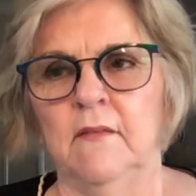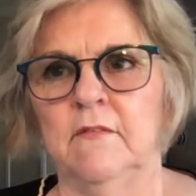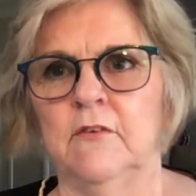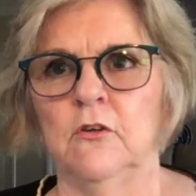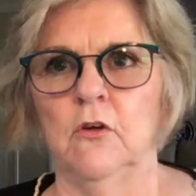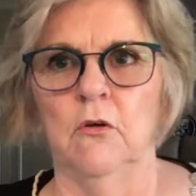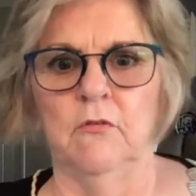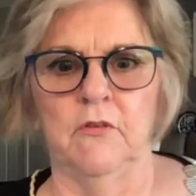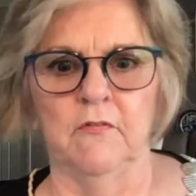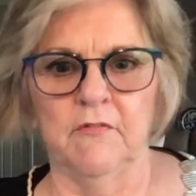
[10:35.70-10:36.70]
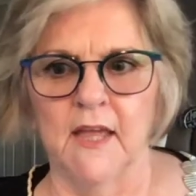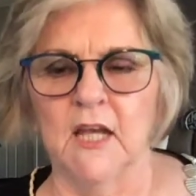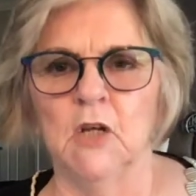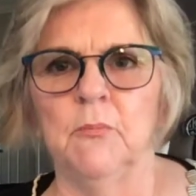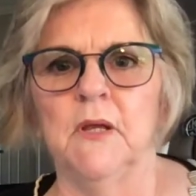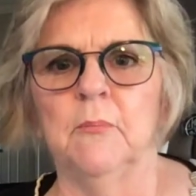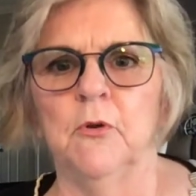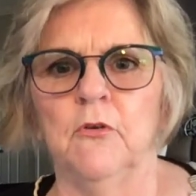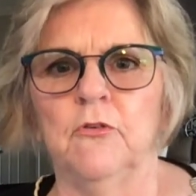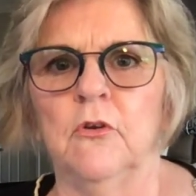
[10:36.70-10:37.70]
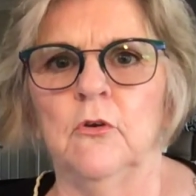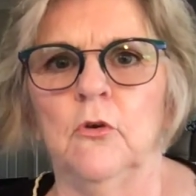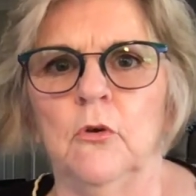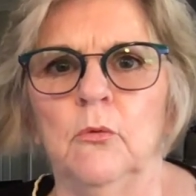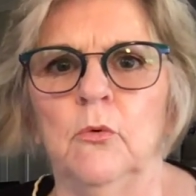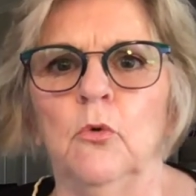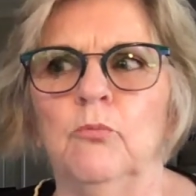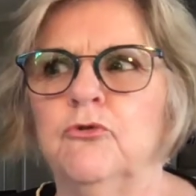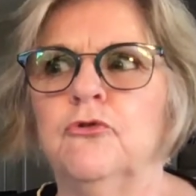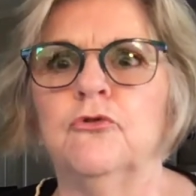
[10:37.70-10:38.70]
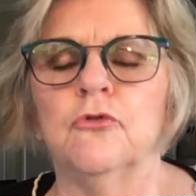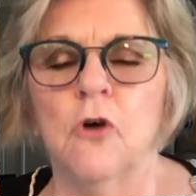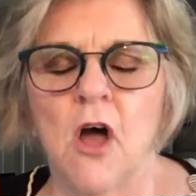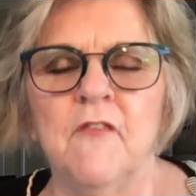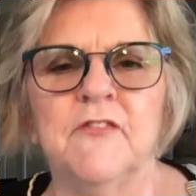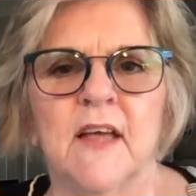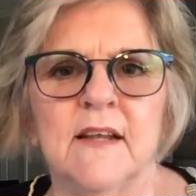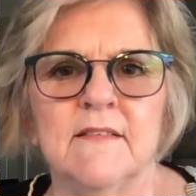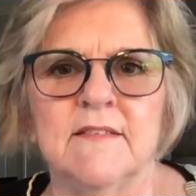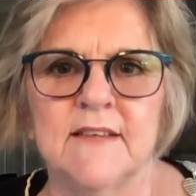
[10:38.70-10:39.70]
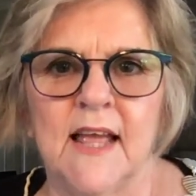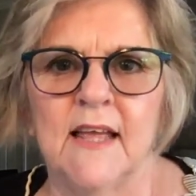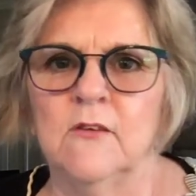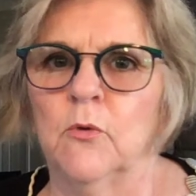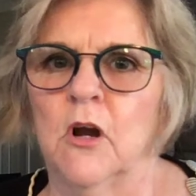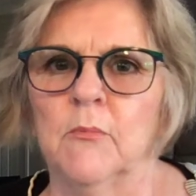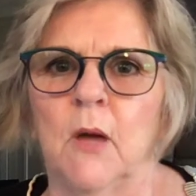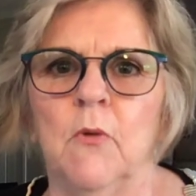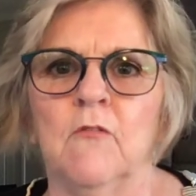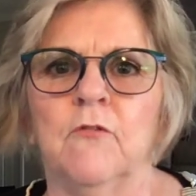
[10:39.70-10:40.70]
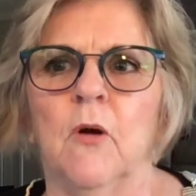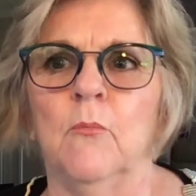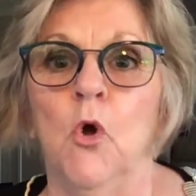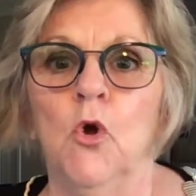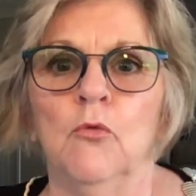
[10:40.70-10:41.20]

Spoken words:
To know that they're going to be a person who will strive to understand where I'm coming from